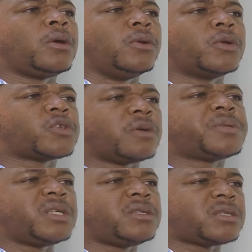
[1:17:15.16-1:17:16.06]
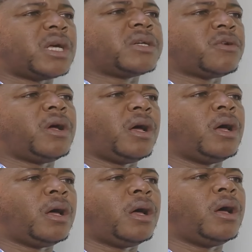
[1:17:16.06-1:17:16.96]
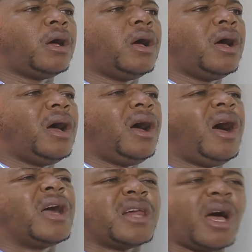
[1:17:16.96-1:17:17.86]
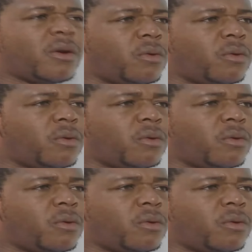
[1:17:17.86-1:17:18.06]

You know something, Sandra? I now